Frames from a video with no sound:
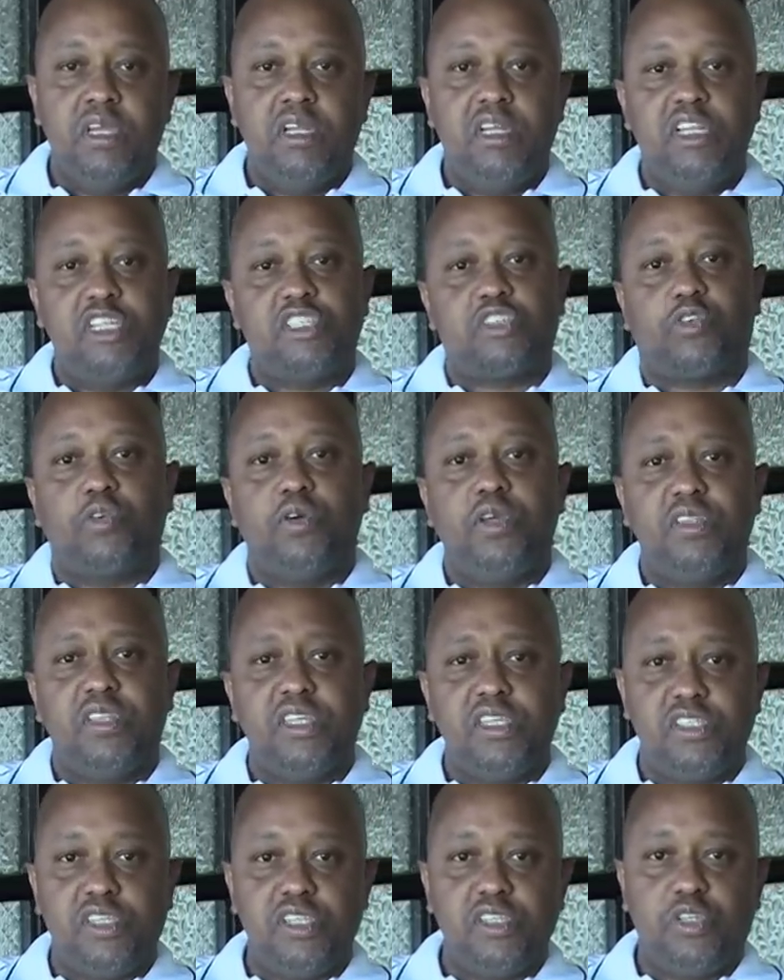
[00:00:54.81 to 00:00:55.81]
destroying the
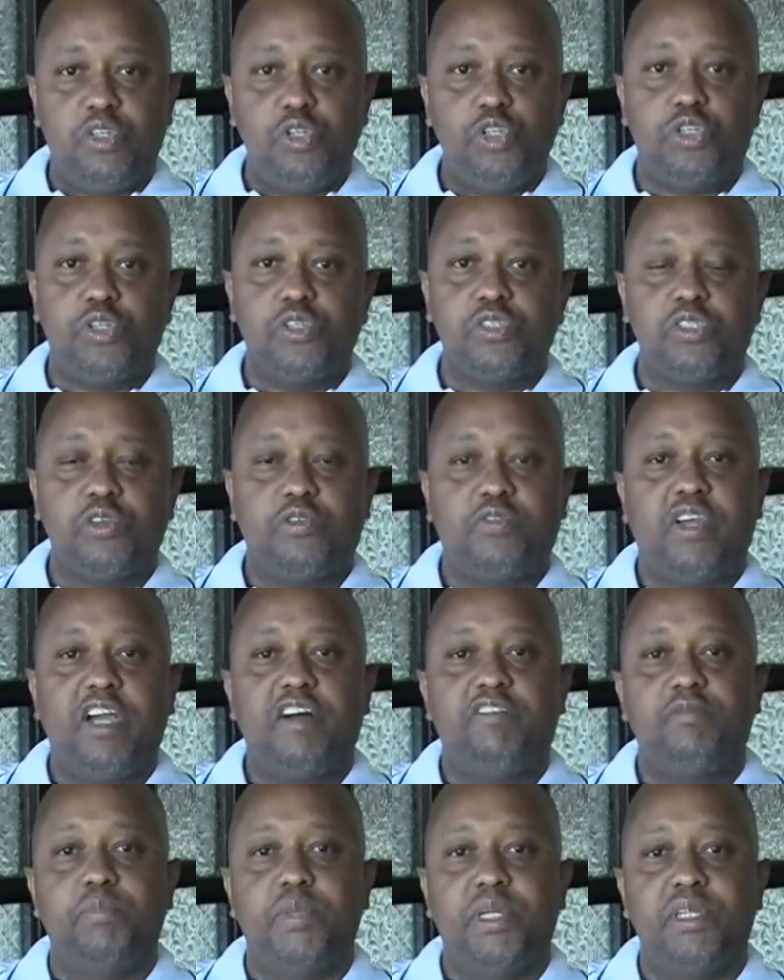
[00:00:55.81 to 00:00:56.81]
institutions of
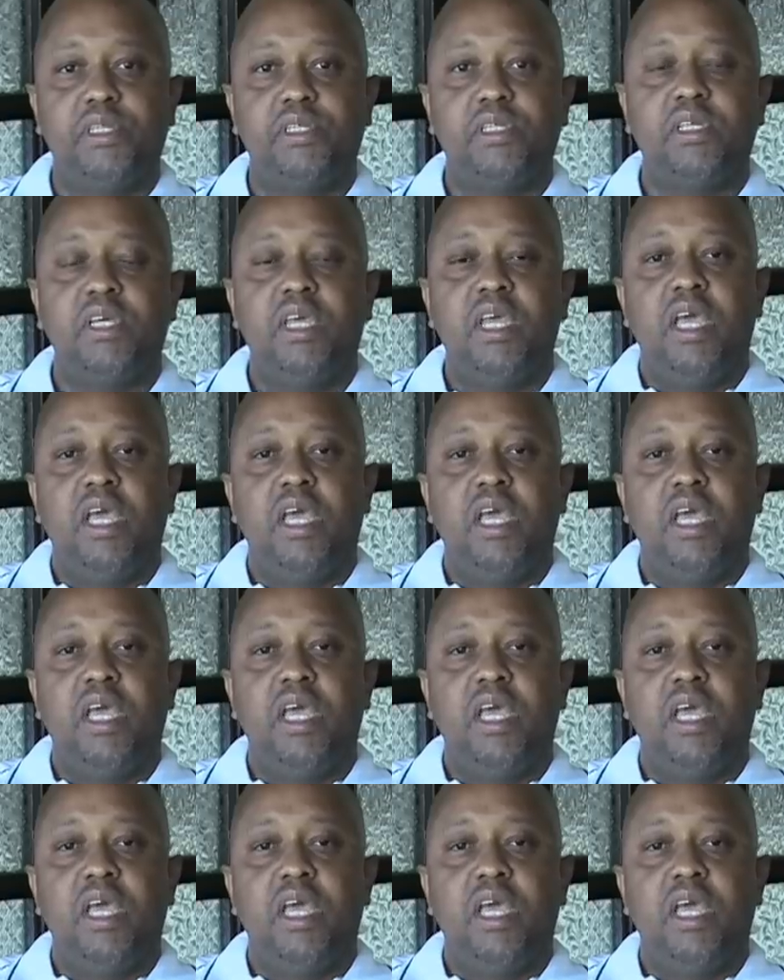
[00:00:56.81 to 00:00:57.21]
government,